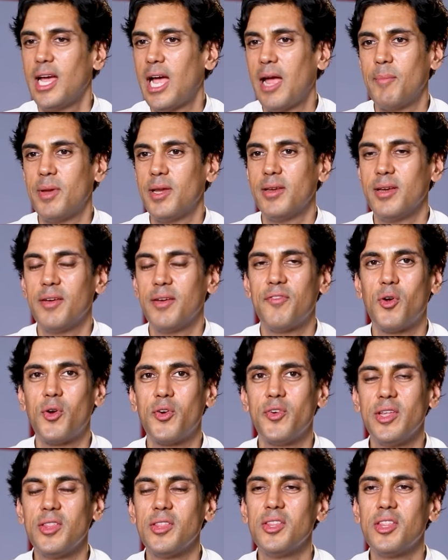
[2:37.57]
I mean,
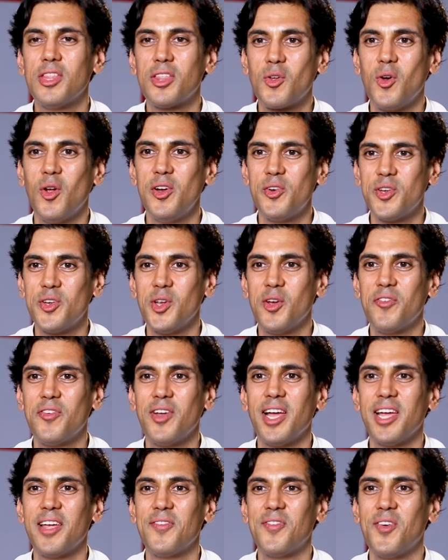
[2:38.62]
for reasons it's called Tree
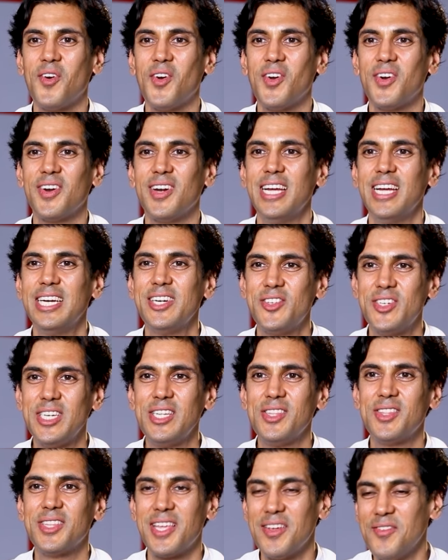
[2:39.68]
of Life or
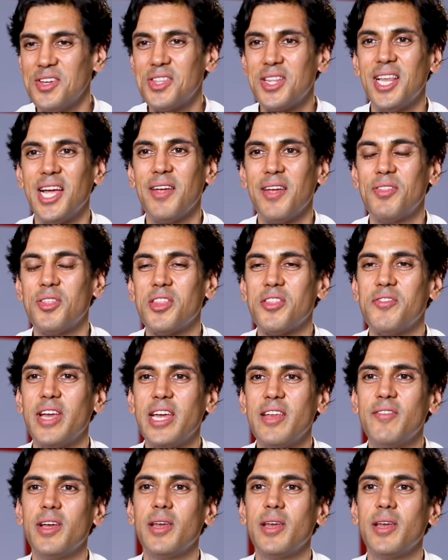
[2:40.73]
Trees Give Us Life is very,